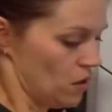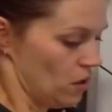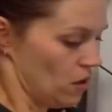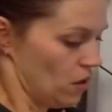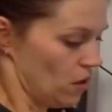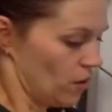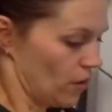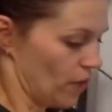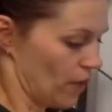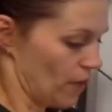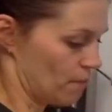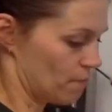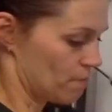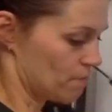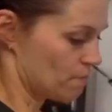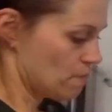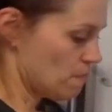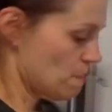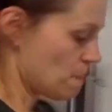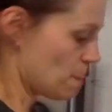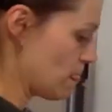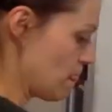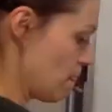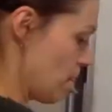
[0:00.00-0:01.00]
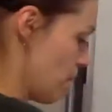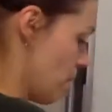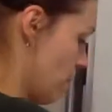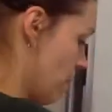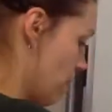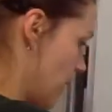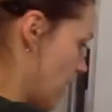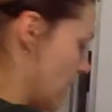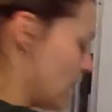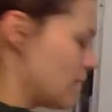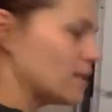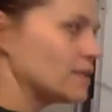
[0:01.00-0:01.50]
Okay,
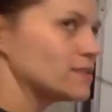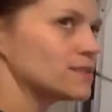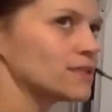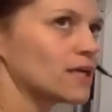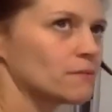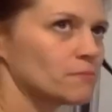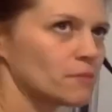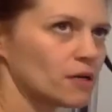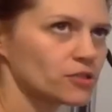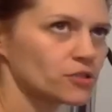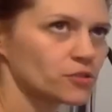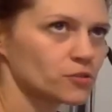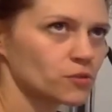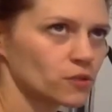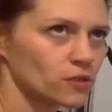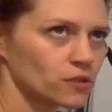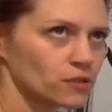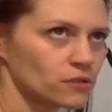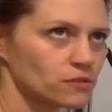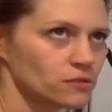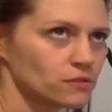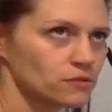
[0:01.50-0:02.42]
at least I'm not sure.